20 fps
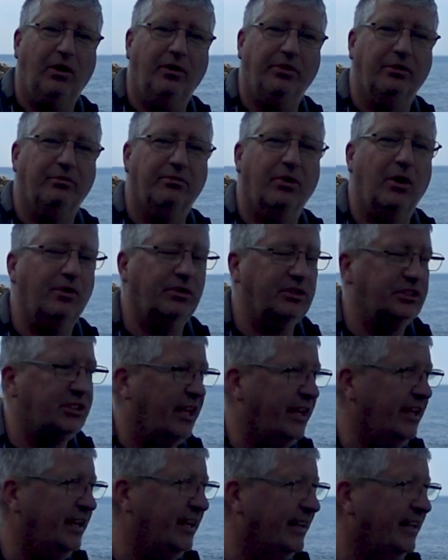on the rocks,
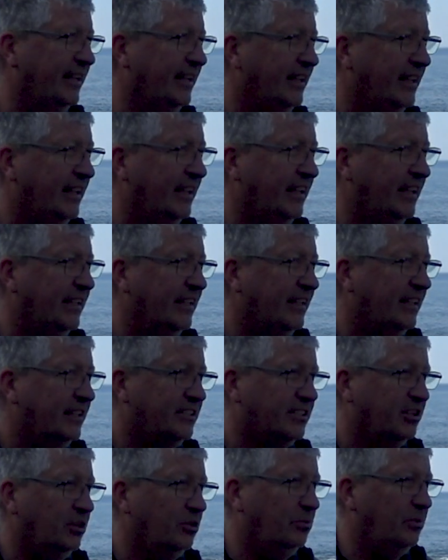
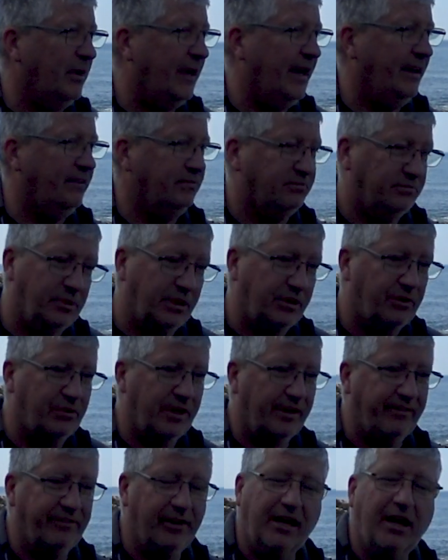so we're going
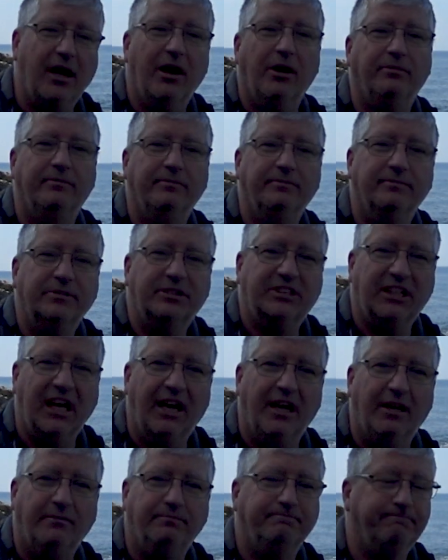to give it a go. Set
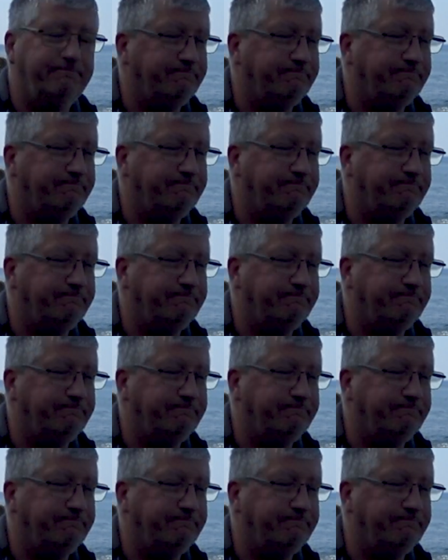up.